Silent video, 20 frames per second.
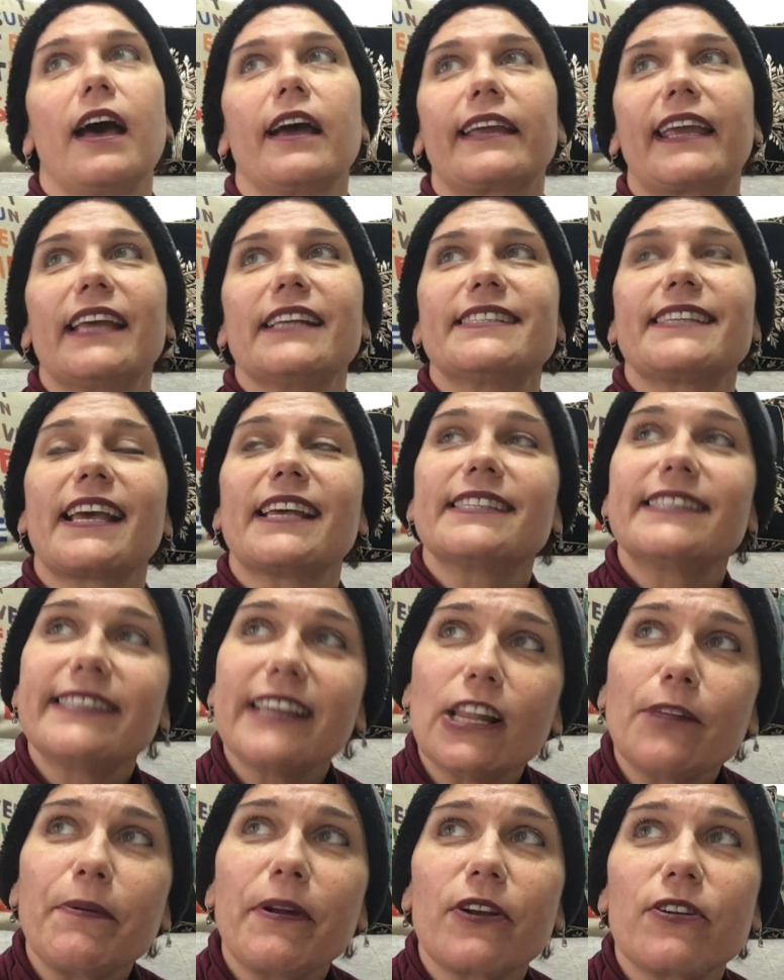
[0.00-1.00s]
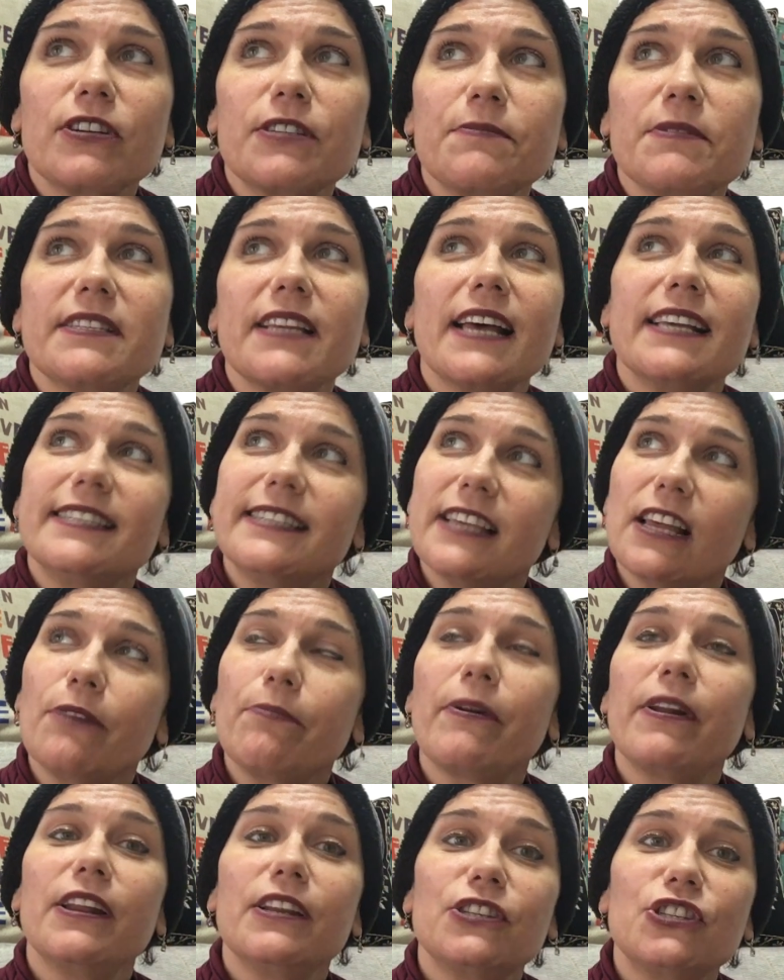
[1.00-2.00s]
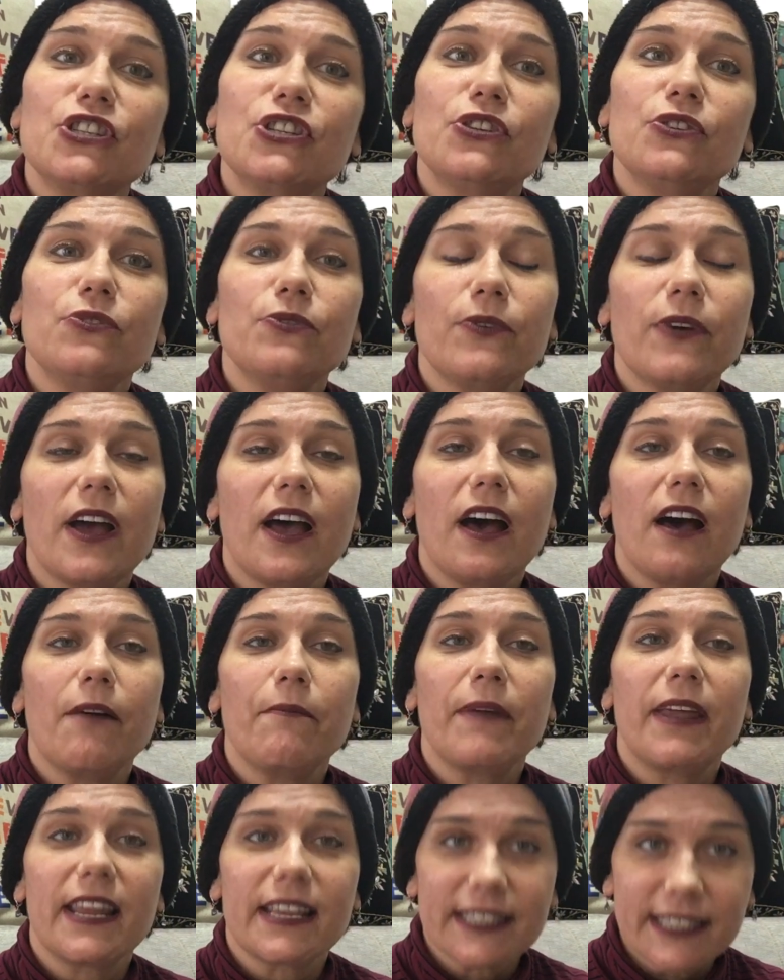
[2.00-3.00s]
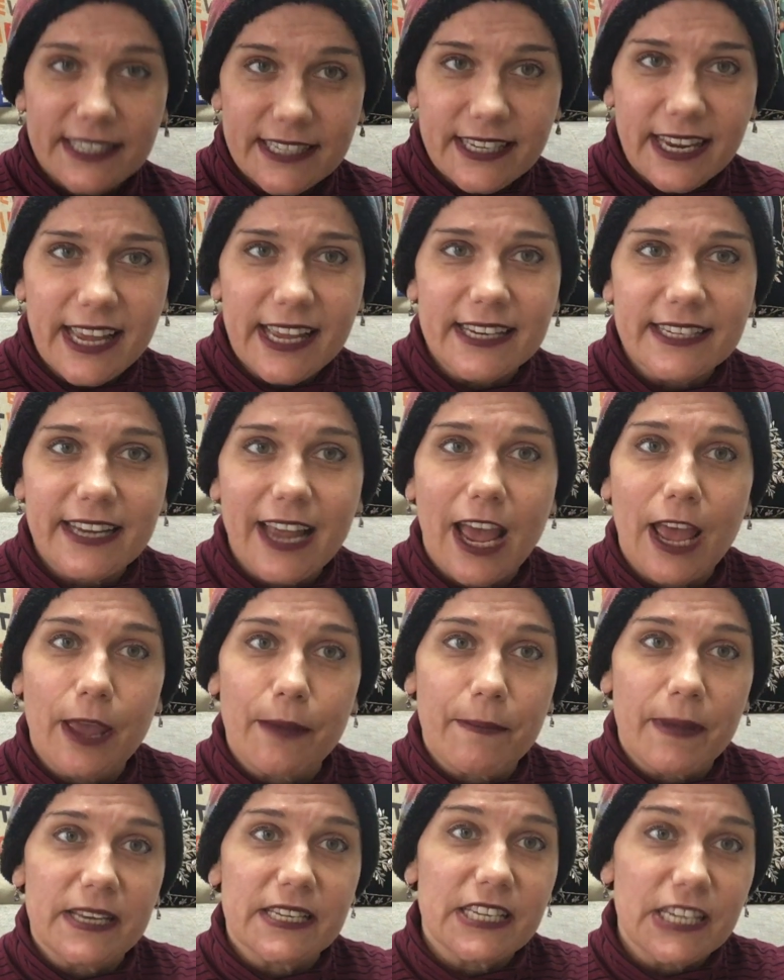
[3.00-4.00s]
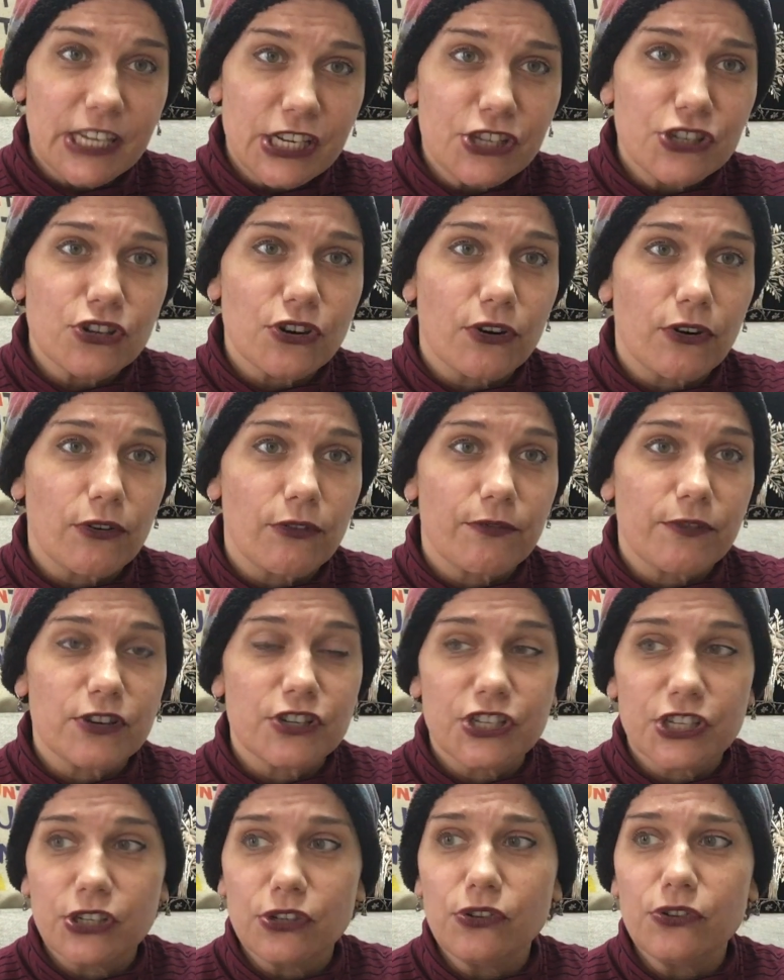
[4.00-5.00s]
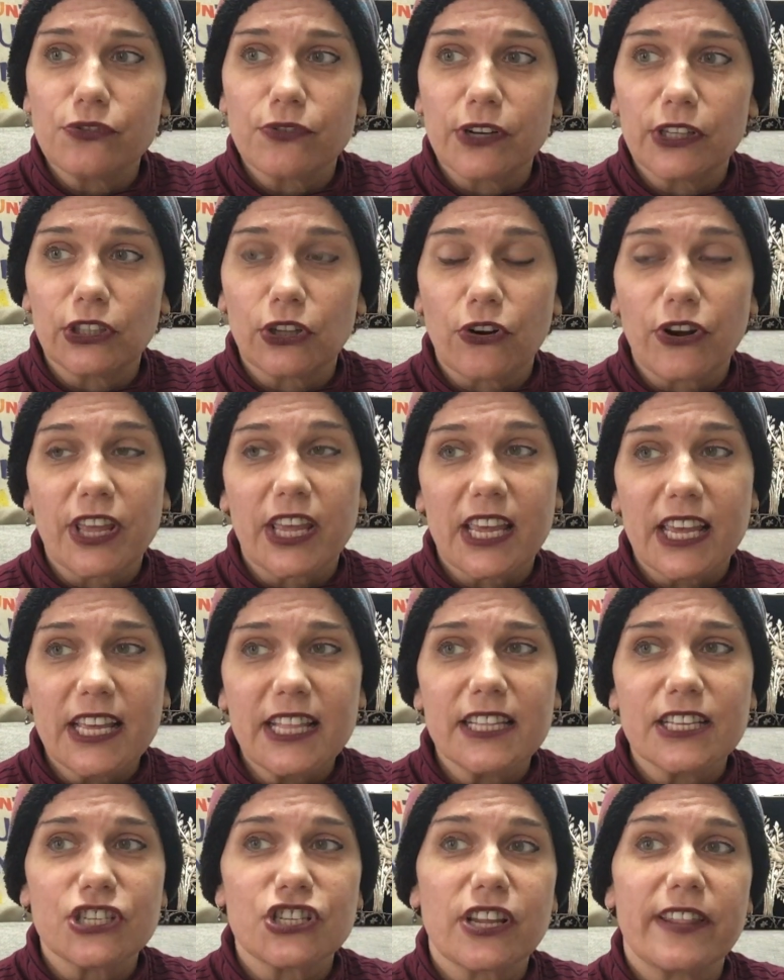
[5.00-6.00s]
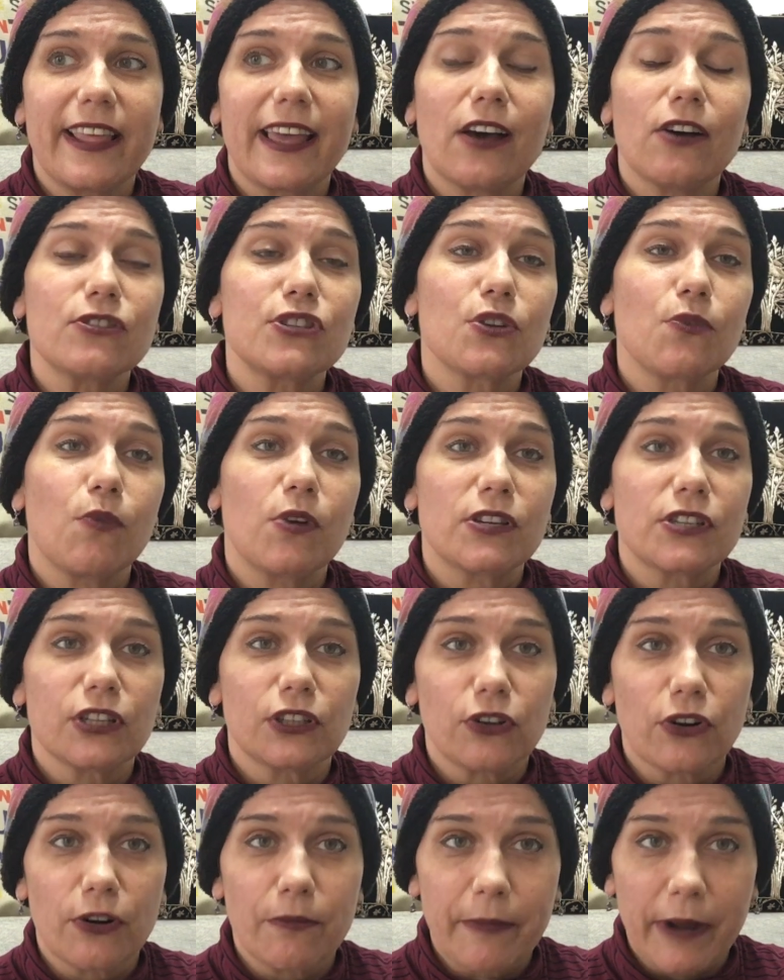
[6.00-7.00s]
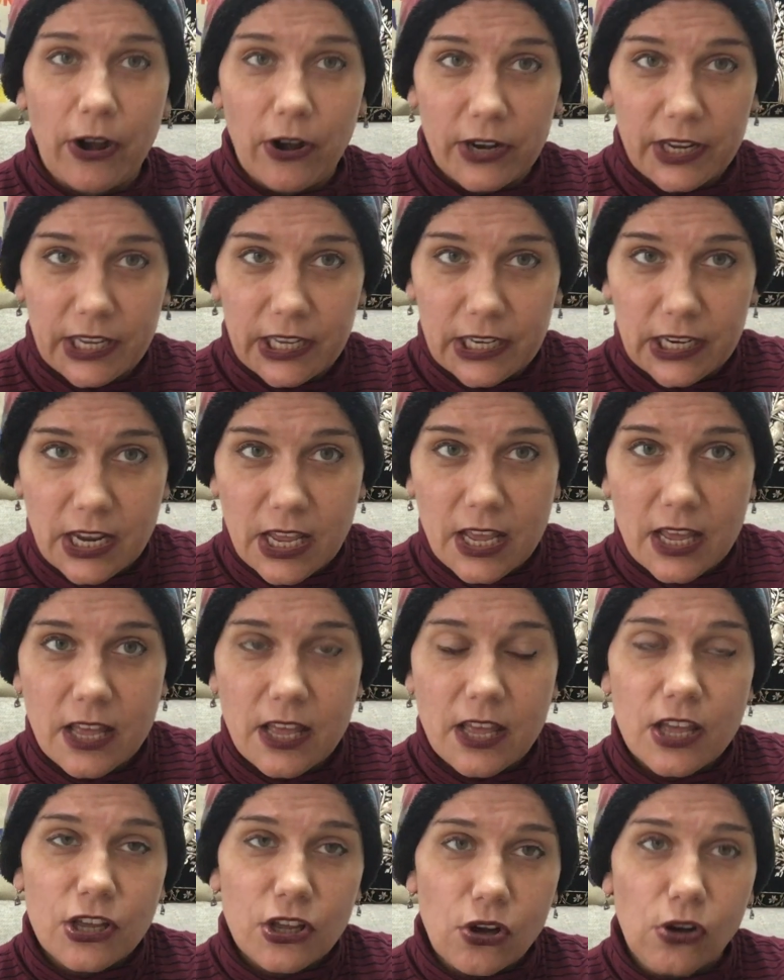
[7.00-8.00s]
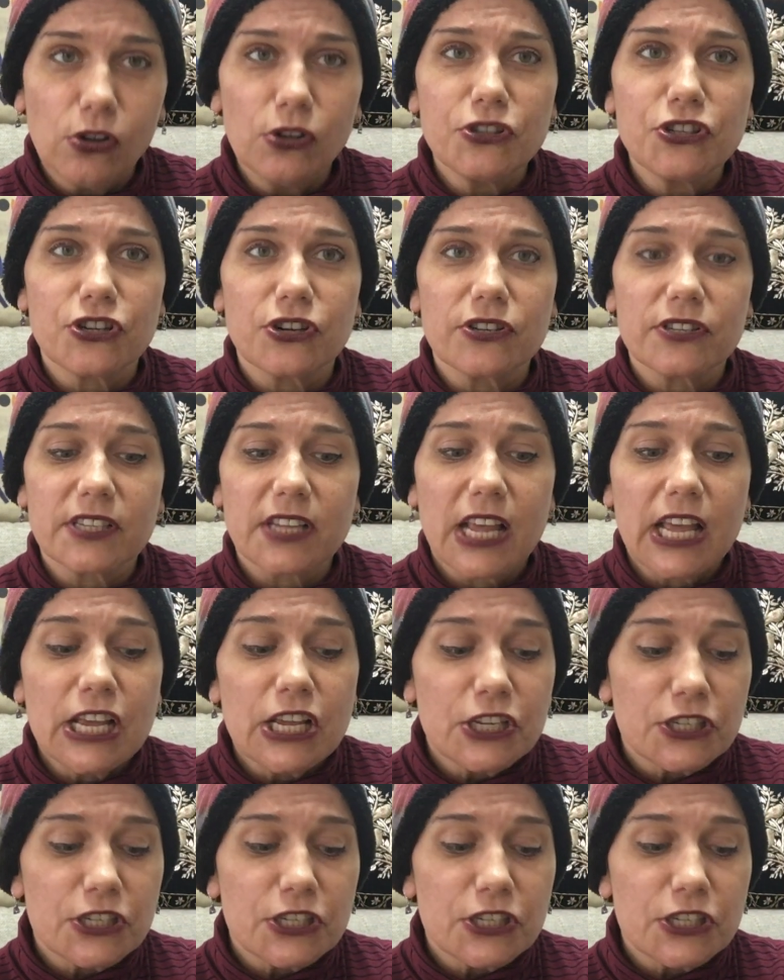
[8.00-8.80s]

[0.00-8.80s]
I can't say I celebrate Christmas, I celebrate it to um, an extent. I am a teacher for children learning English and they also want to learn American cultures.